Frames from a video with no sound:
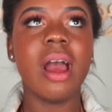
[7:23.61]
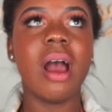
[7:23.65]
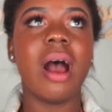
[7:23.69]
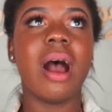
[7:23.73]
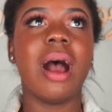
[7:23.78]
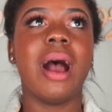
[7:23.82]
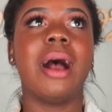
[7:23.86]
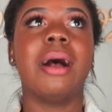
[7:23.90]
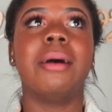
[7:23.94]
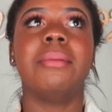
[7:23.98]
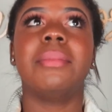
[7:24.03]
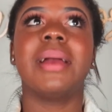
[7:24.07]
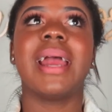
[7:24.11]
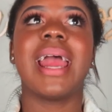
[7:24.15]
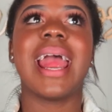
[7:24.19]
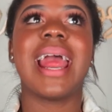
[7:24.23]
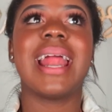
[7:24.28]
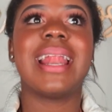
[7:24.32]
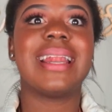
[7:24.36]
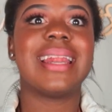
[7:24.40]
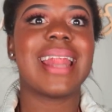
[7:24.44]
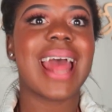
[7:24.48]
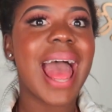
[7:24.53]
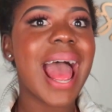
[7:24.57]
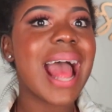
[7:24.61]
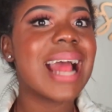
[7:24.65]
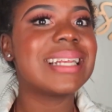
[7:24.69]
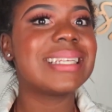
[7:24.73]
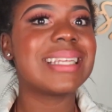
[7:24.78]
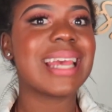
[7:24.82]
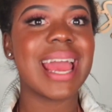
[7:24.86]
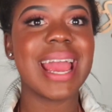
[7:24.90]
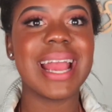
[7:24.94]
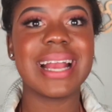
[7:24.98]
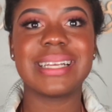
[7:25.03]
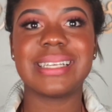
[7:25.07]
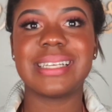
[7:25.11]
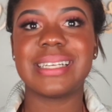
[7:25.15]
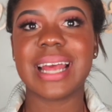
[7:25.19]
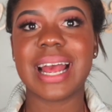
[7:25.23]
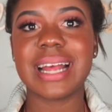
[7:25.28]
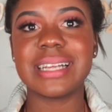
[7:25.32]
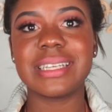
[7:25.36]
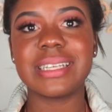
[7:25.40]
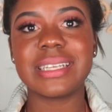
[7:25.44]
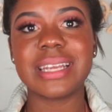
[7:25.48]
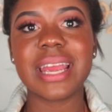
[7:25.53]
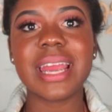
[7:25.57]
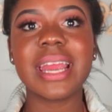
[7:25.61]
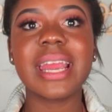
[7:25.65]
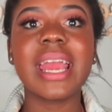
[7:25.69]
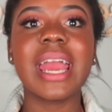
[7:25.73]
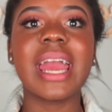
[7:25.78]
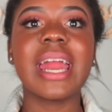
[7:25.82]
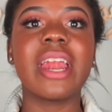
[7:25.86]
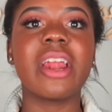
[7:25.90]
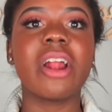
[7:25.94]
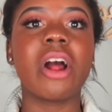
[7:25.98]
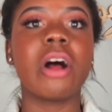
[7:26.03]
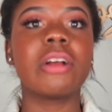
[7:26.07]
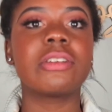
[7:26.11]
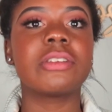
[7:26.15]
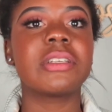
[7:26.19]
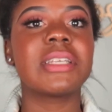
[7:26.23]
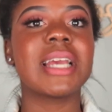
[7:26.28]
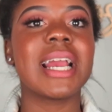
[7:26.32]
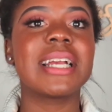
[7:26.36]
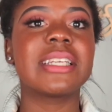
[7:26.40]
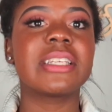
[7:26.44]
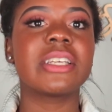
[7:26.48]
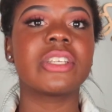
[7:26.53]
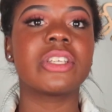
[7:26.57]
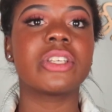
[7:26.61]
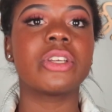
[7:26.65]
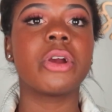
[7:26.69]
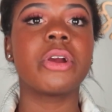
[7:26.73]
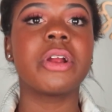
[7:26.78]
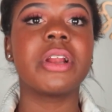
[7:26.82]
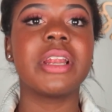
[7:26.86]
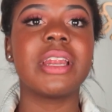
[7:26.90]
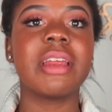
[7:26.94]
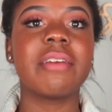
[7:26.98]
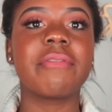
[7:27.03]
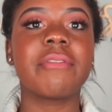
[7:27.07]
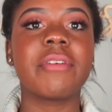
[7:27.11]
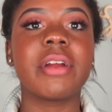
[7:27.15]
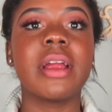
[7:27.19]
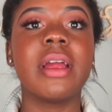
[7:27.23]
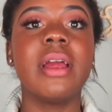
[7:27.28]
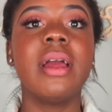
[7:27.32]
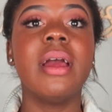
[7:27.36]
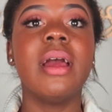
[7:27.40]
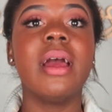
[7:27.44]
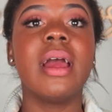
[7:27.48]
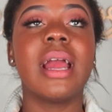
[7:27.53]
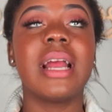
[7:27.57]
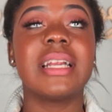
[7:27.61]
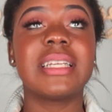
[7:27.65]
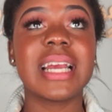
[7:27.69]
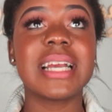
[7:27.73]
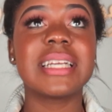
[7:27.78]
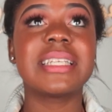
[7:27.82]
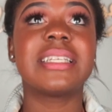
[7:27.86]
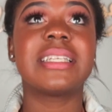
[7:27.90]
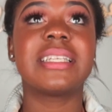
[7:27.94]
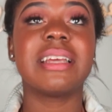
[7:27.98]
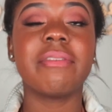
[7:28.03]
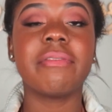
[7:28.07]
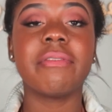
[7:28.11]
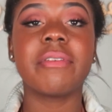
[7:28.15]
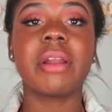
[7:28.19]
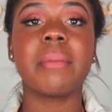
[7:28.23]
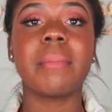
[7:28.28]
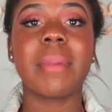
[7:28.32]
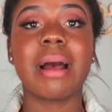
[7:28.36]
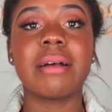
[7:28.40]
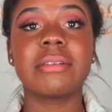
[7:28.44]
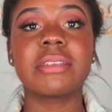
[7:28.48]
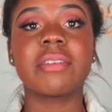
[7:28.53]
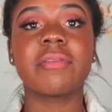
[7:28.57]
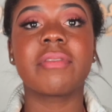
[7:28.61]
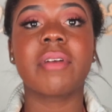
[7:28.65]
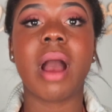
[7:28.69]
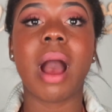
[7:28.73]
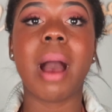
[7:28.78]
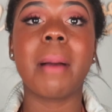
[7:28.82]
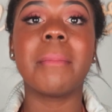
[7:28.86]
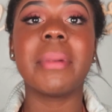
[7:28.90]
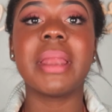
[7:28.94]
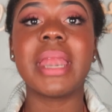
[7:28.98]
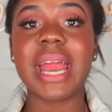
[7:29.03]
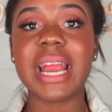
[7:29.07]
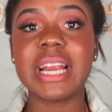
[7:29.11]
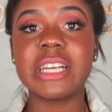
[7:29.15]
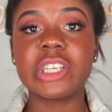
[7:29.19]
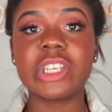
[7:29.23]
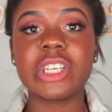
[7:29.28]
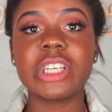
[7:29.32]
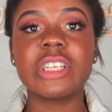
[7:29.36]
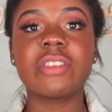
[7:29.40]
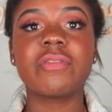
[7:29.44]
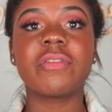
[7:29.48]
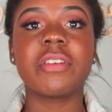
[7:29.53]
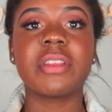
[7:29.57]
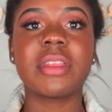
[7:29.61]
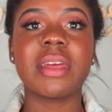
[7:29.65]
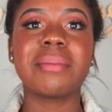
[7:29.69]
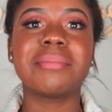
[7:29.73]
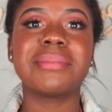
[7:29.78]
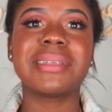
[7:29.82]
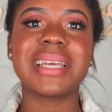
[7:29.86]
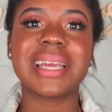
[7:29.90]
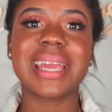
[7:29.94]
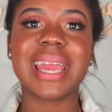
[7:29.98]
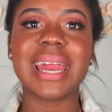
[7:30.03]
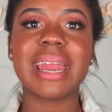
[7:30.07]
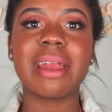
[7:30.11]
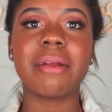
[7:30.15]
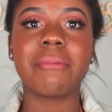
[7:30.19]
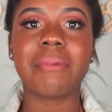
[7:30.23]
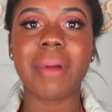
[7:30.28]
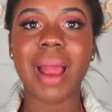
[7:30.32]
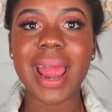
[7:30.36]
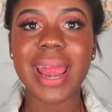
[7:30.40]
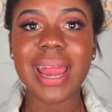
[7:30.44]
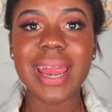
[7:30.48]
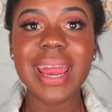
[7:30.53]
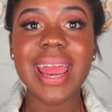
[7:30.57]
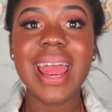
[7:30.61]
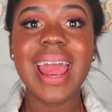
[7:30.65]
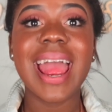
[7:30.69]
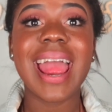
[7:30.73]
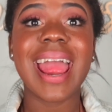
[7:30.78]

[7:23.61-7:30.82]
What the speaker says: And that takes testing, and it also takes it takes different amounts of combinations for them to get it right,